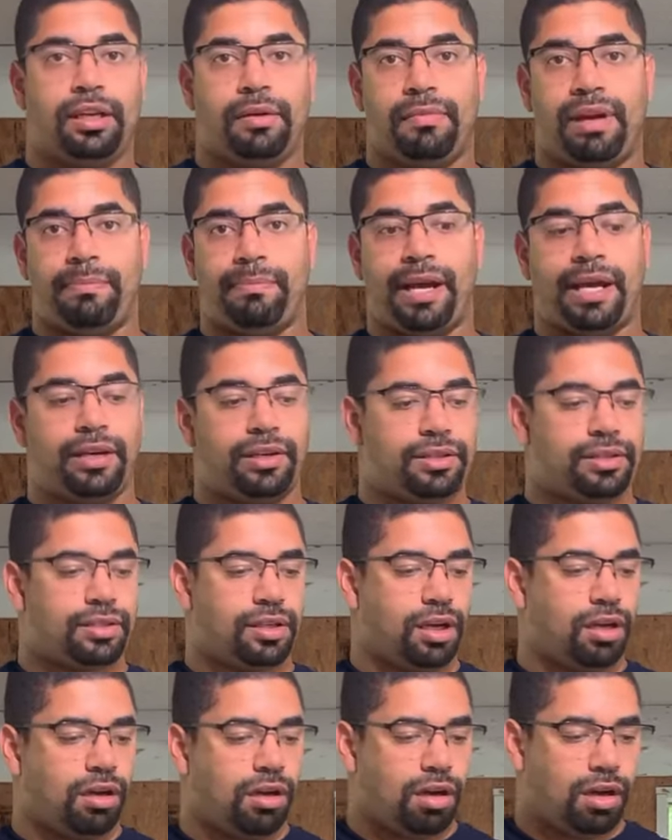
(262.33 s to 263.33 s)
my miter
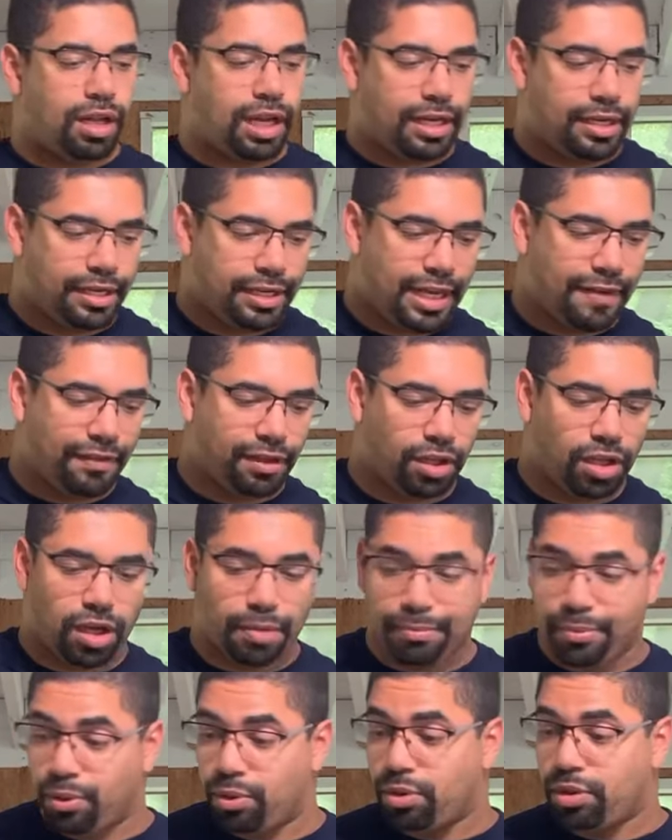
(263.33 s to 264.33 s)
saw and I need to have a long
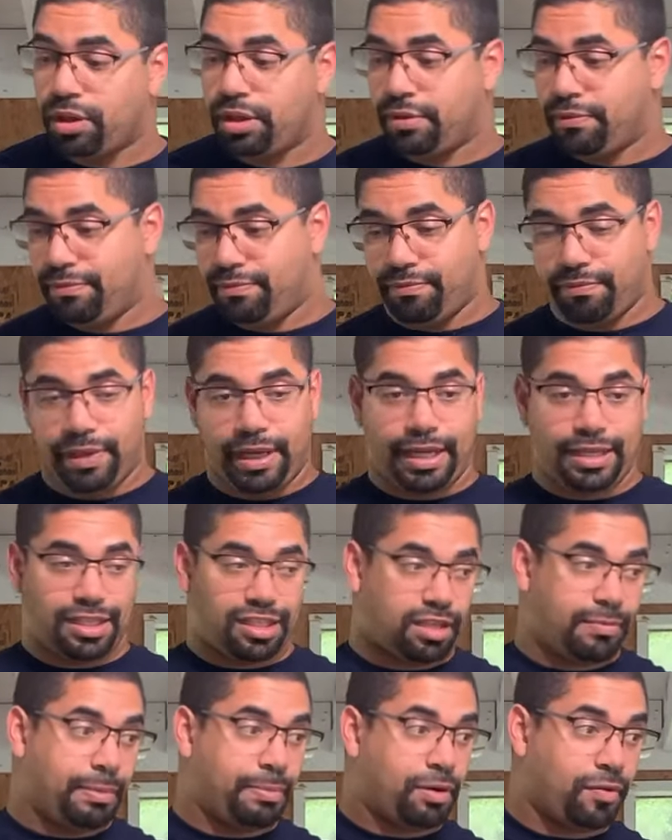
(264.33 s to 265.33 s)
board. It's
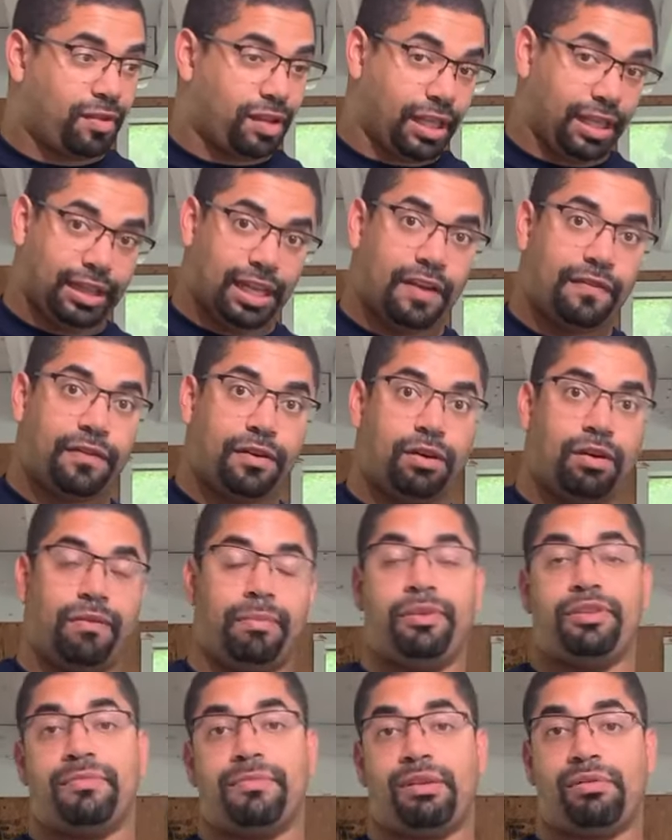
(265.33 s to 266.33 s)
gonna be perfectly level. I'm
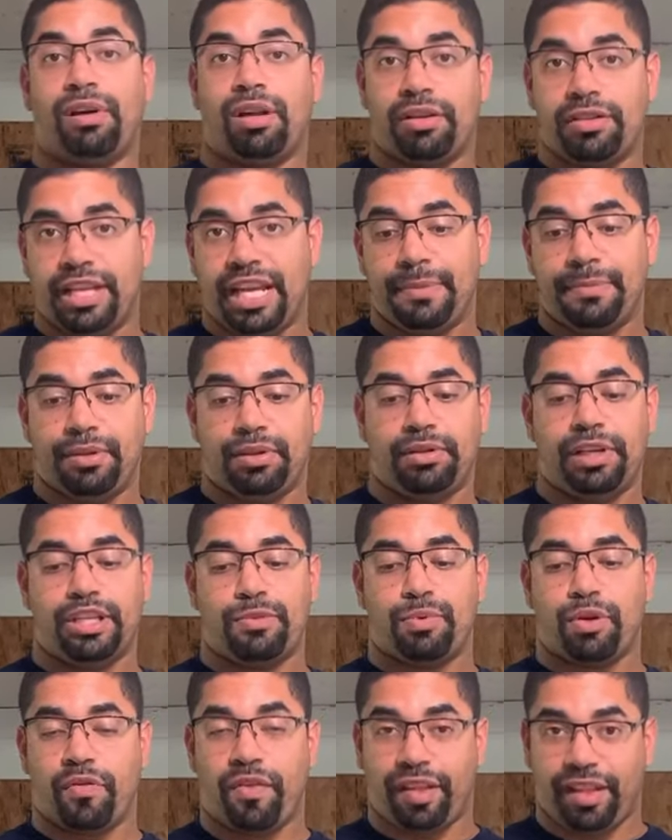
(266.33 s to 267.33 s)
using my router table, it's
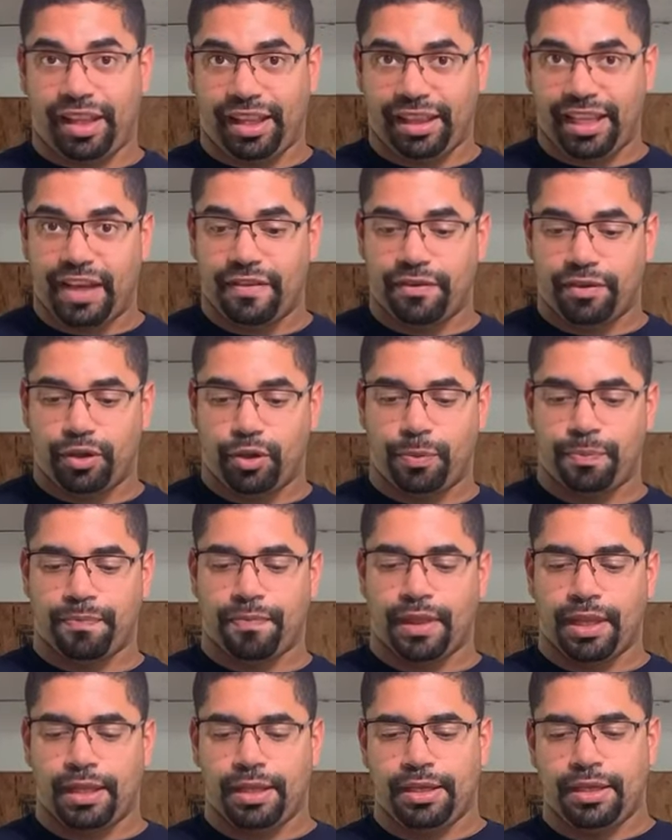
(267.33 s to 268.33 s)
perfectly level.
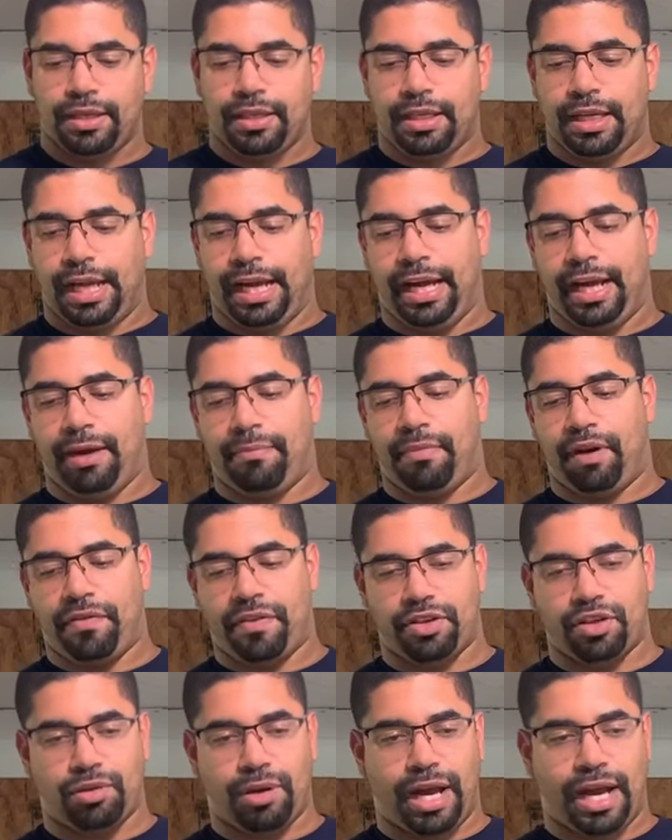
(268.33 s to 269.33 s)
Um, on the
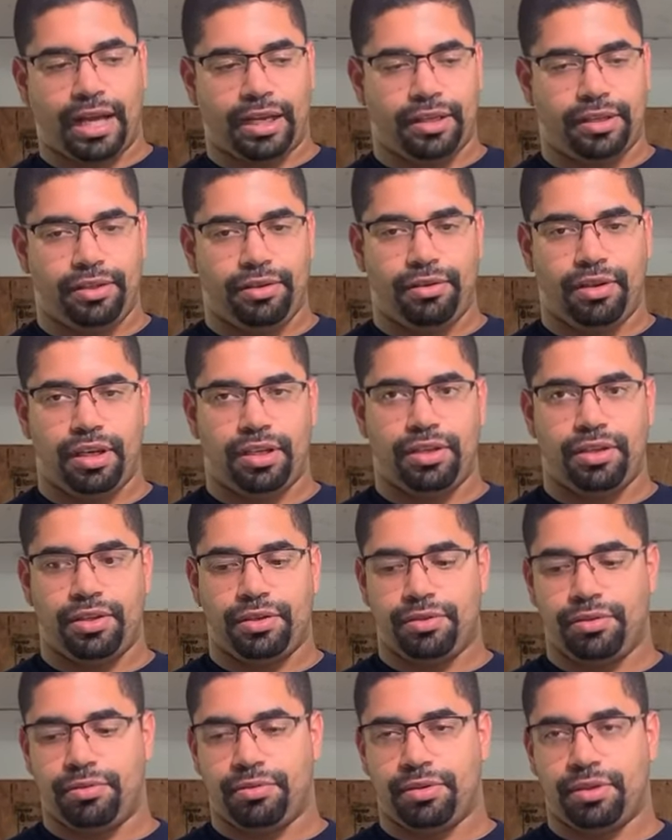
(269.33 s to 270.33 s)
track, you can
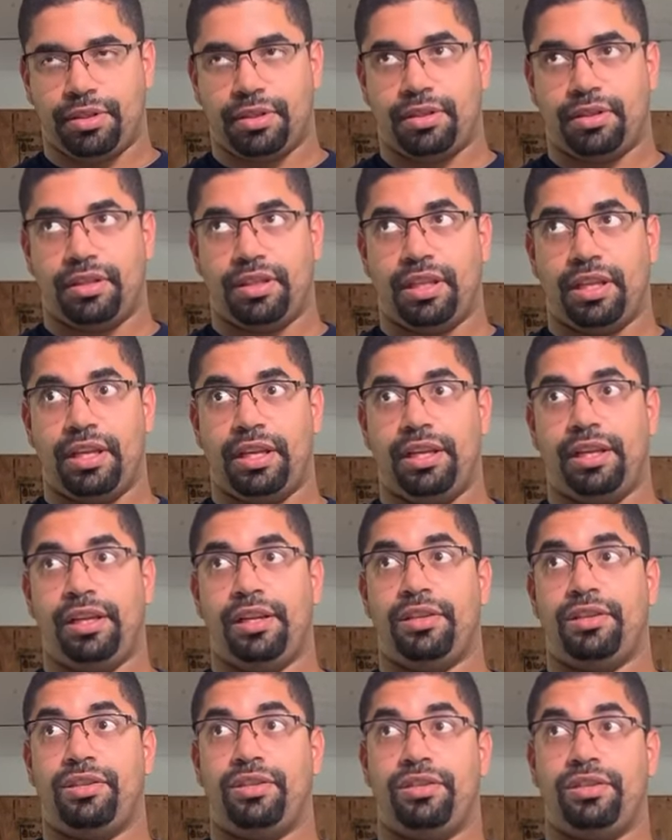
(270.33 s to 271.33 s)
use the
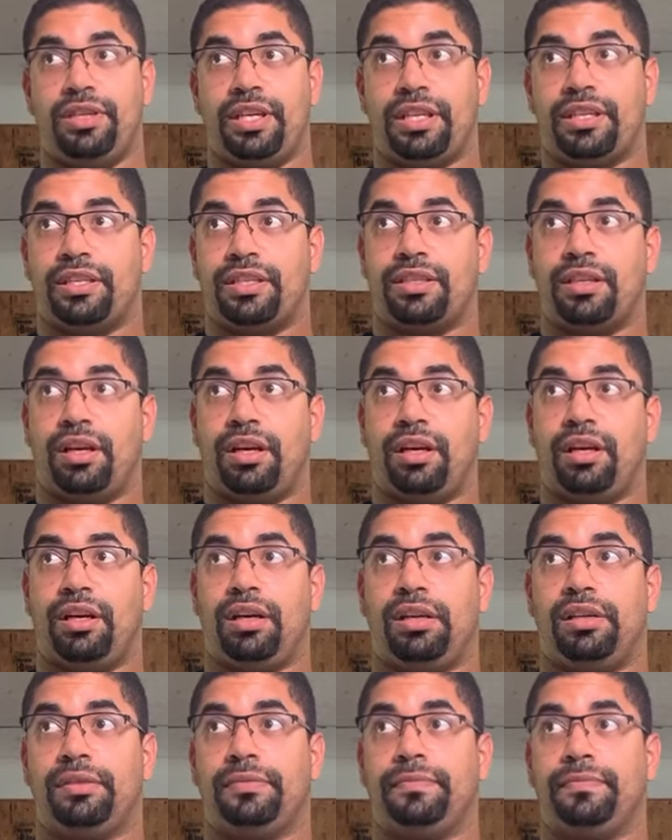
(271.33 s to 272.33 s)

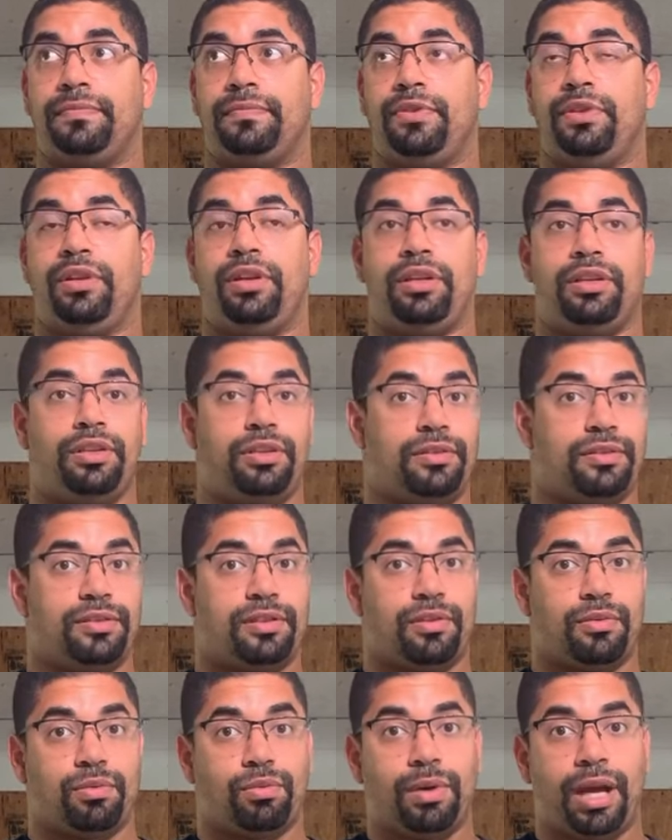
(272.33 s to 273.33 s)
jigsaw, you can use
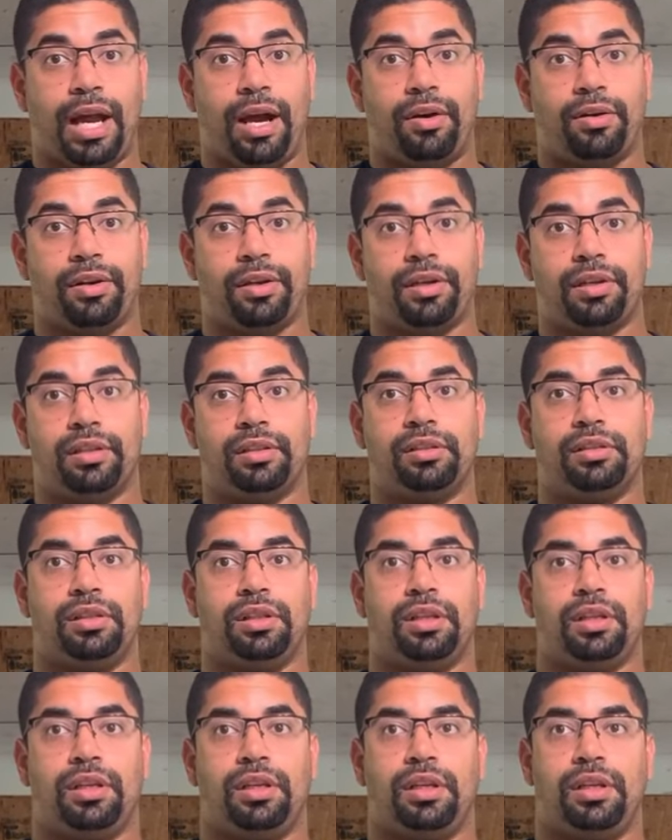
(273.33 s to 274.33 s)
the router.
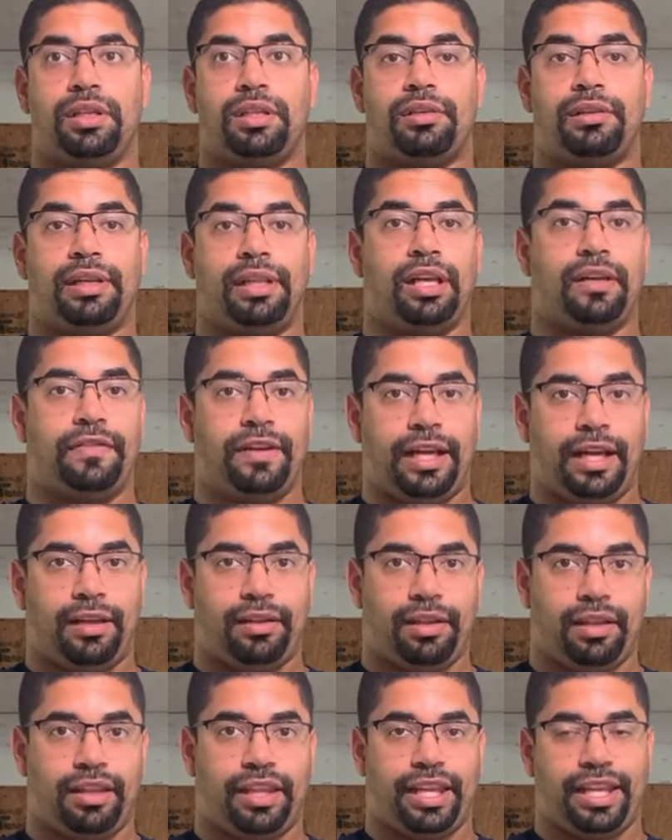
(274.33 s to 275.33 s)
So I love how
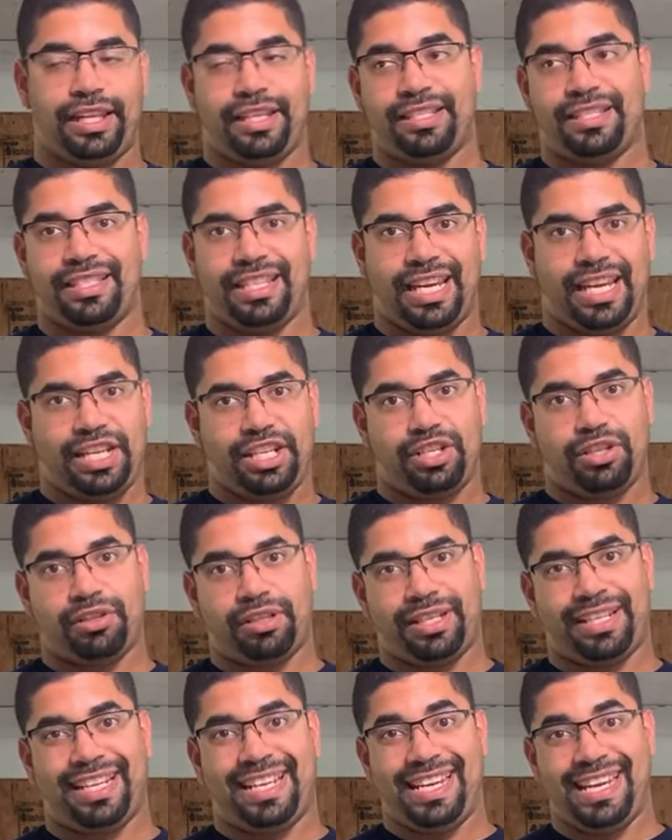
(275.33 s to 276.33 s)
the things
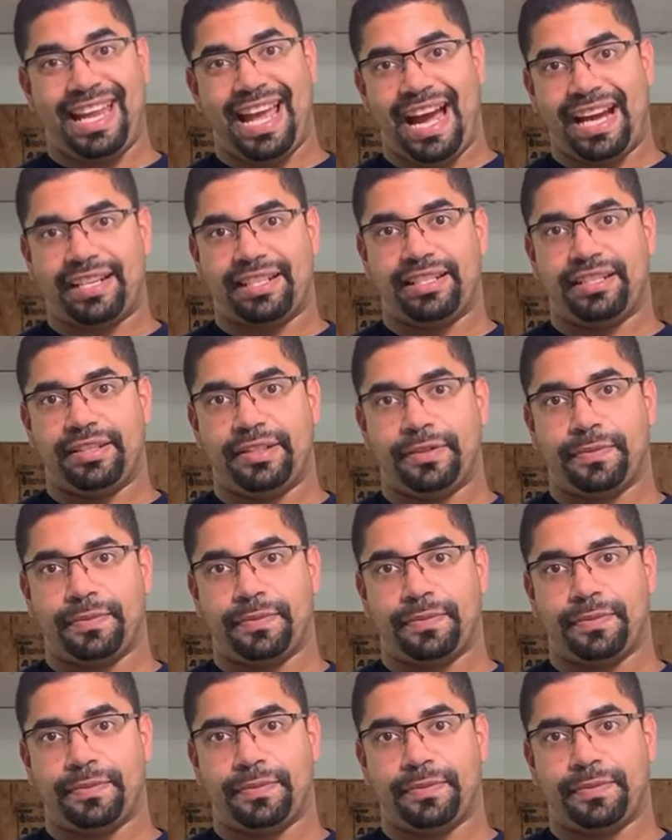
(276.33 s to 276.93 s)
interconnect.